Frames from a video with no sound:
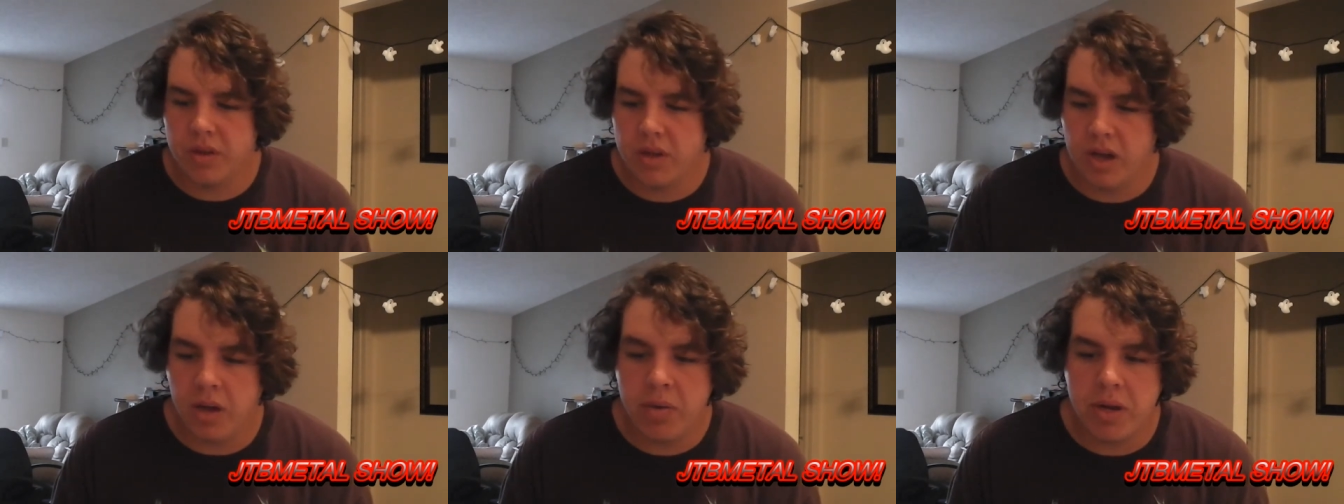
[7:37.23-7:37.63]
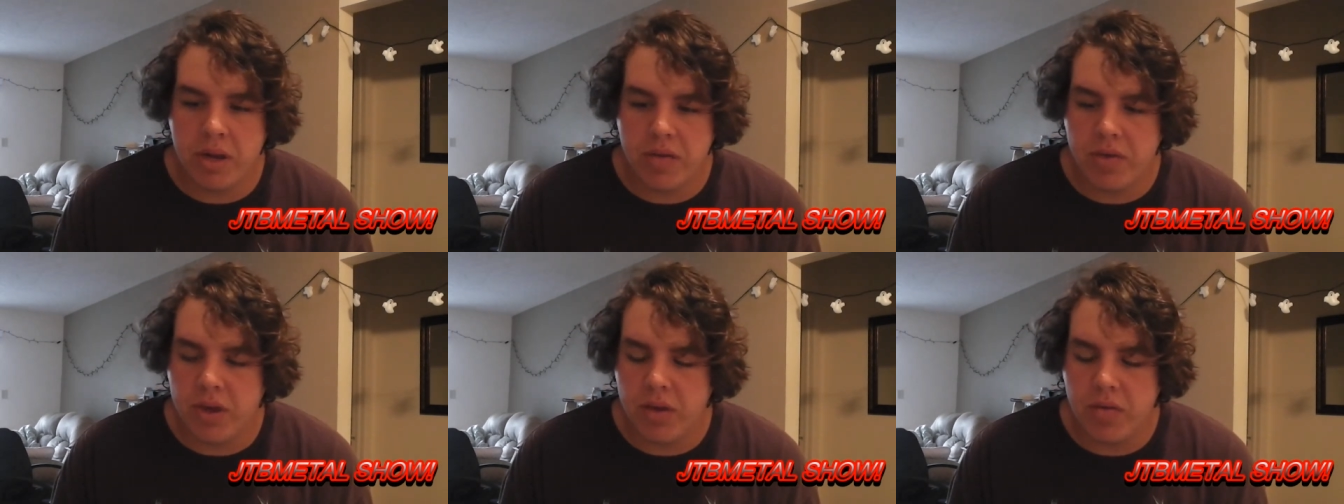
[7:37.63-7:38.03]
I mean,
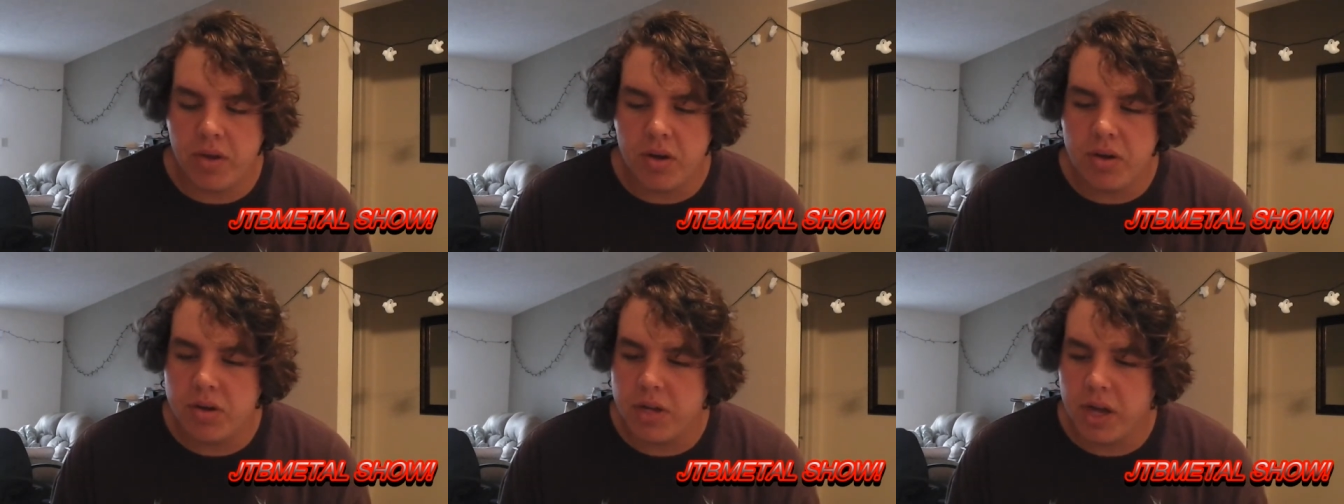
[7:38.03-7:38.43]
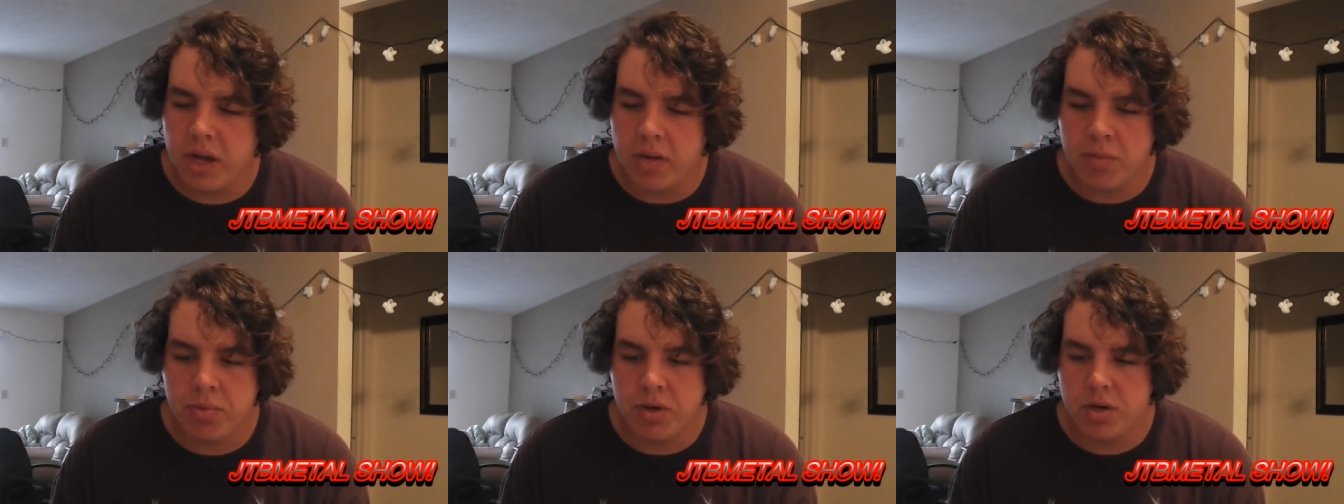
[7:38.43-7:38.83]
if you, if you
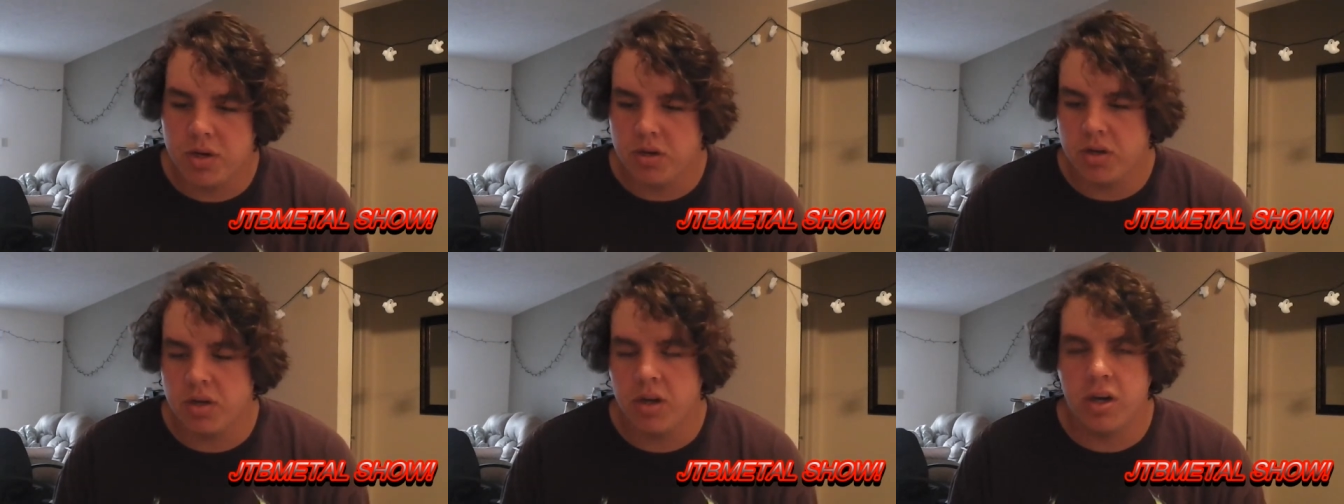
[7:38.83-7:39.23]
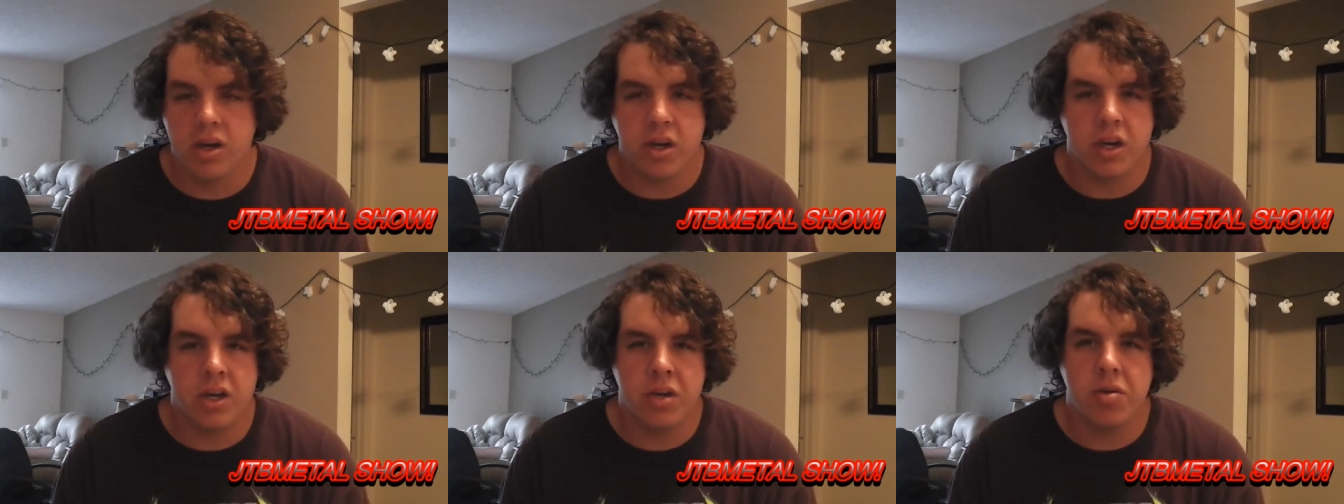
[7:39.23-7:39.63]
take Butcher's
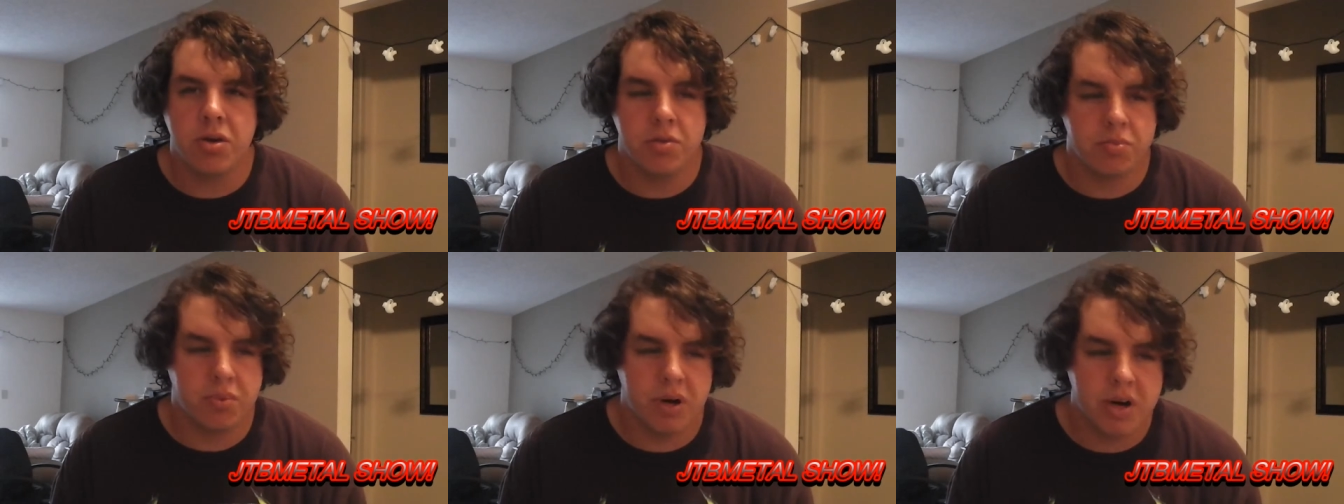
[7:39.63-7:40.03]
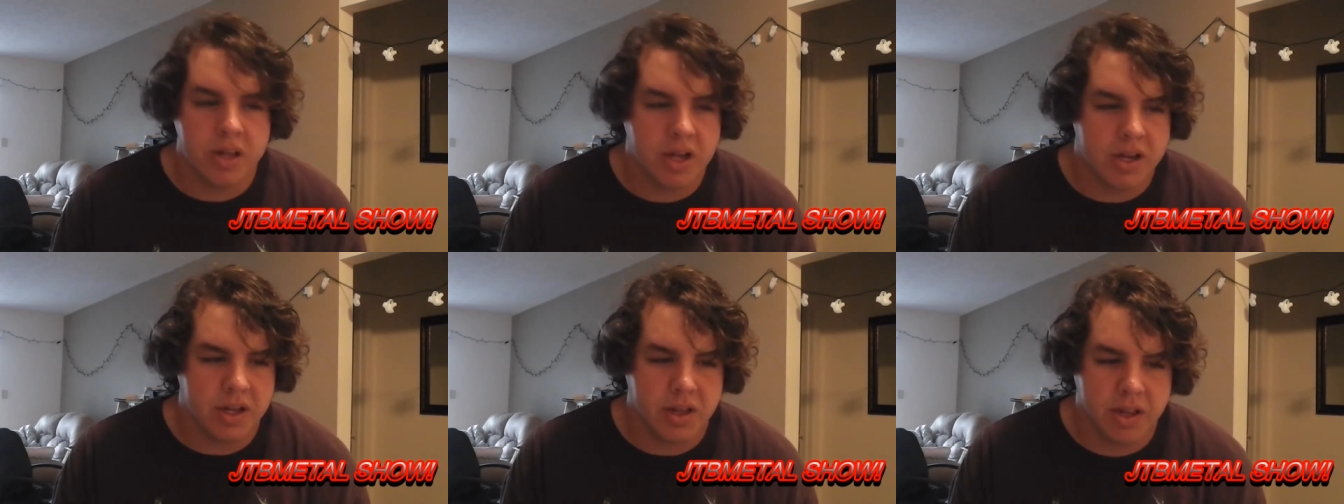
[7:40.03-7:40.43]
Hook and you compare
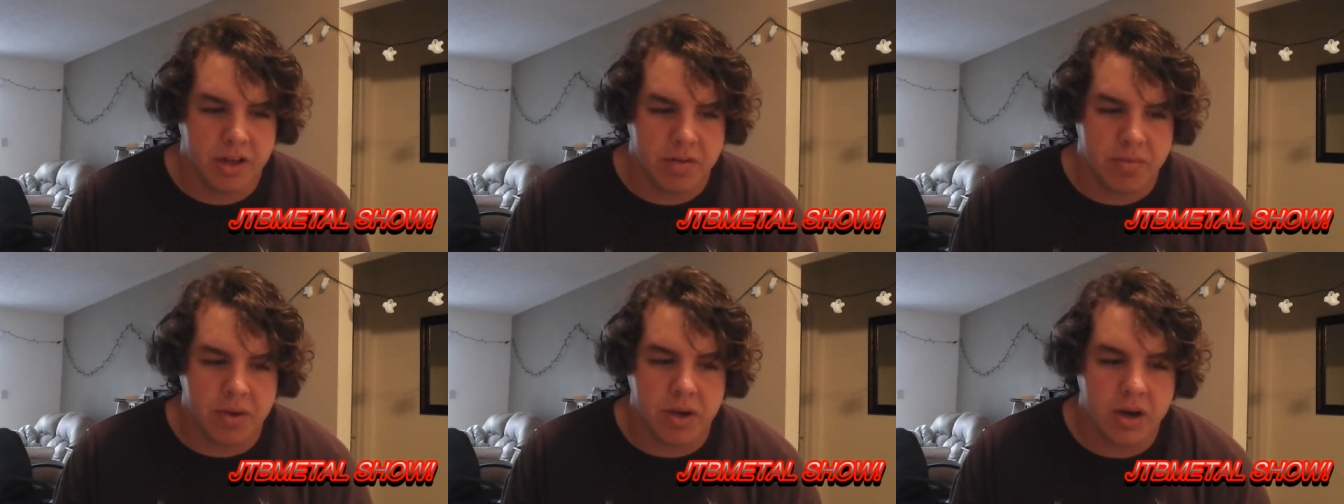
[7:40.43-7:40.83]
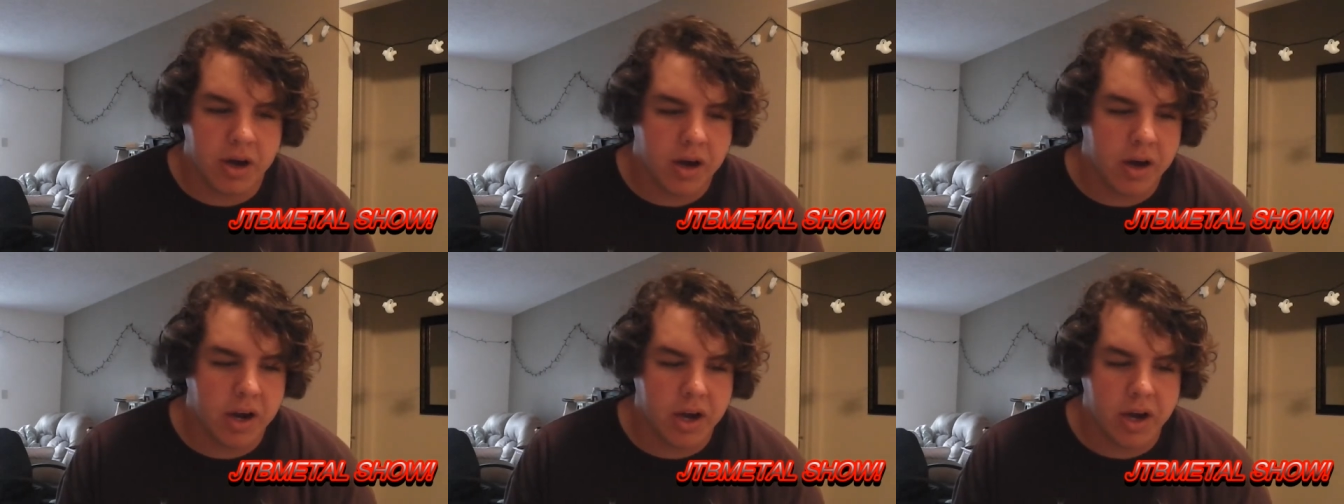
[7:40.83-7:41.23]
that to Left
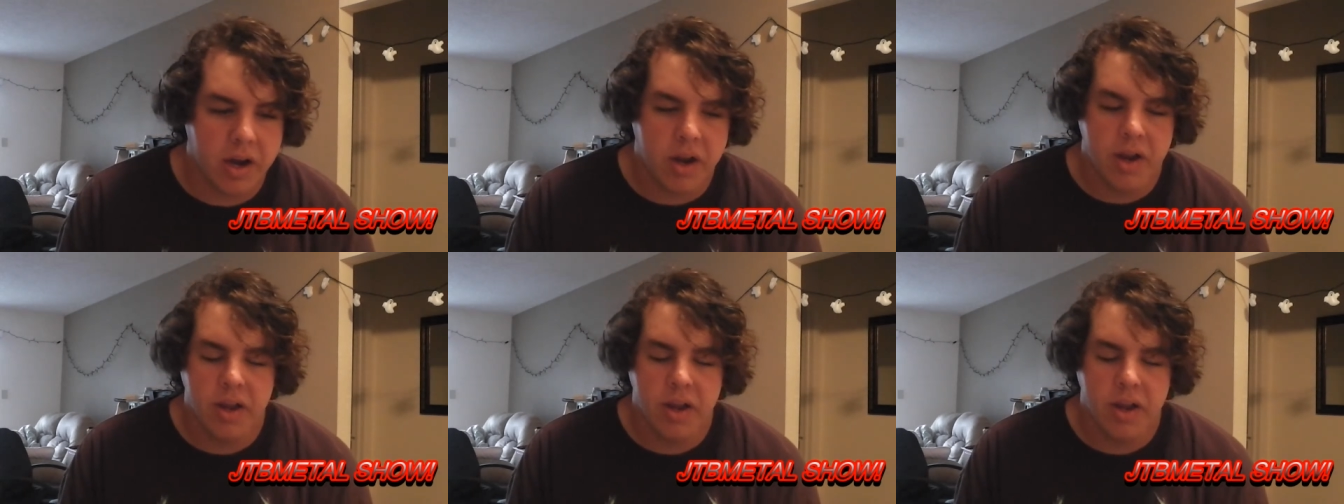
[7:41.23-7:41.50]
Behind,